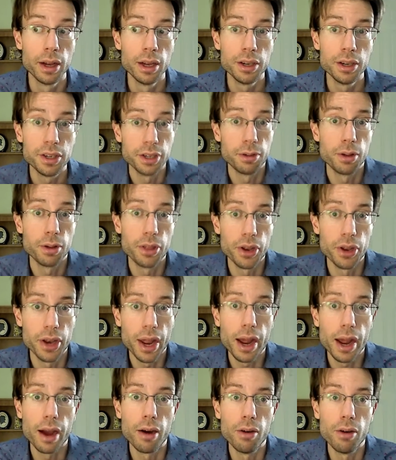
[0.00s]
Deal with it
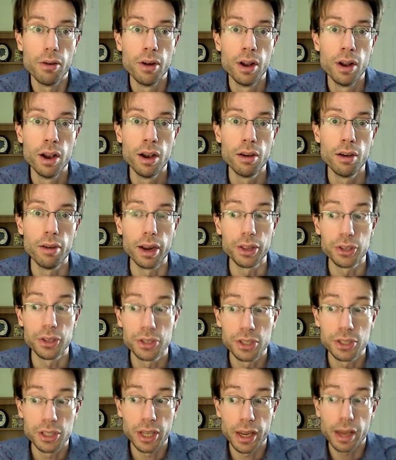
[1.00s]
now, right? This
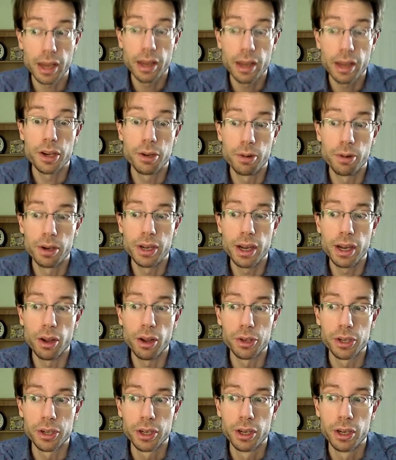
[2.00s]
is the hand you were
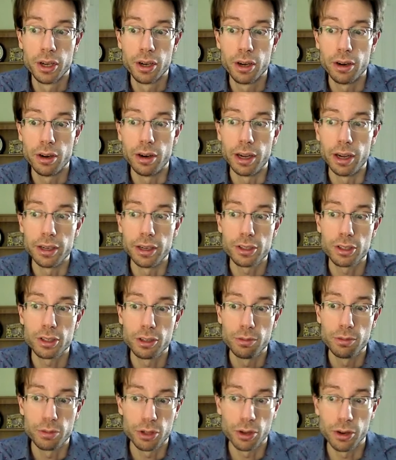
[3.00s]
dealt, right? So
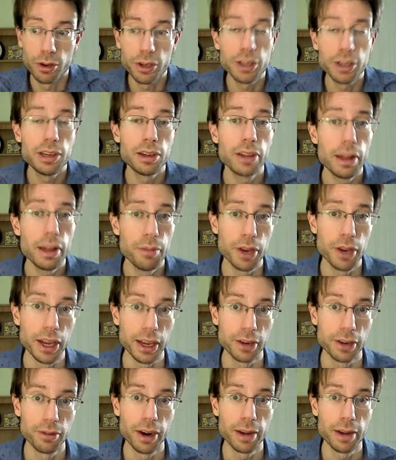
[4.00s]
you turn it into
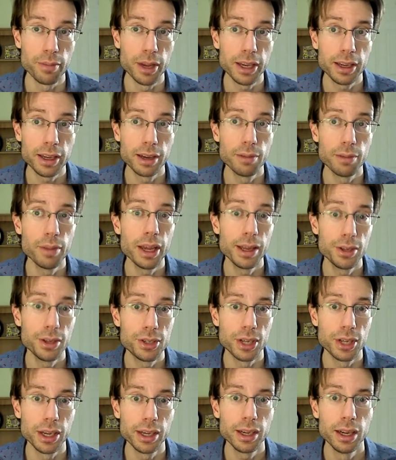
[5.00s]
lemonade, right? Make it
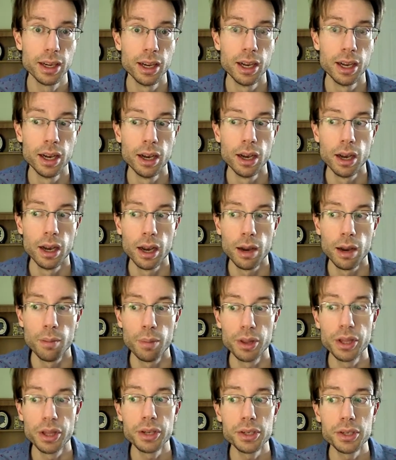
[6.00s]
amazing.
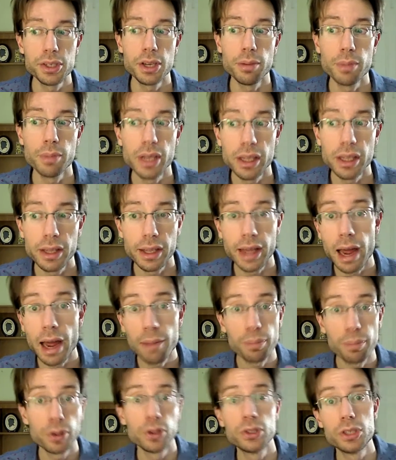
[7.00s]
But that doesn't mean that
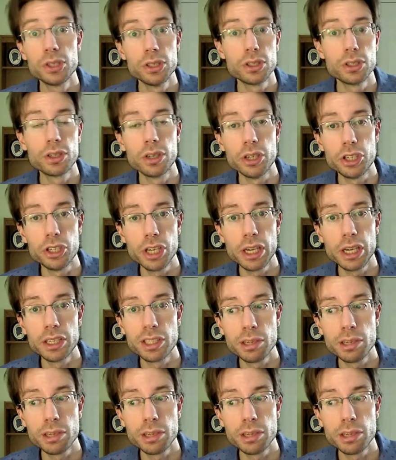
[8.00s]
that person's going to change.